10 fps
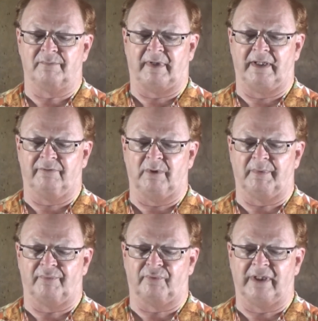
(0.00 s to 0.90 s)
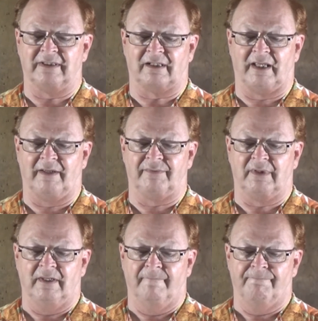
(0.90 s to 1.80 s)
by a group of freed slaves
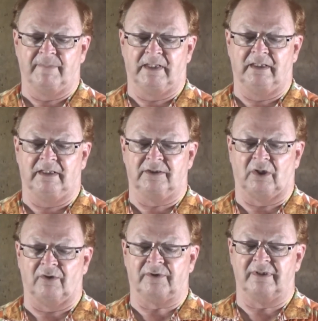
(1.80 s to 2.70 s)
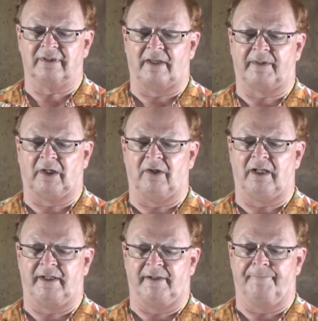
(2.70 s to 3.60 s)
in Charleston, South
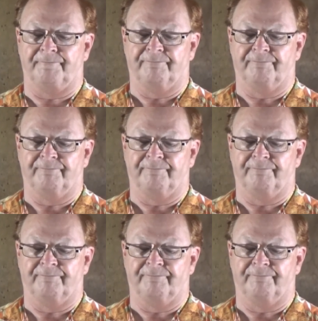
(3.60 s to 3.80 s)
Carolina,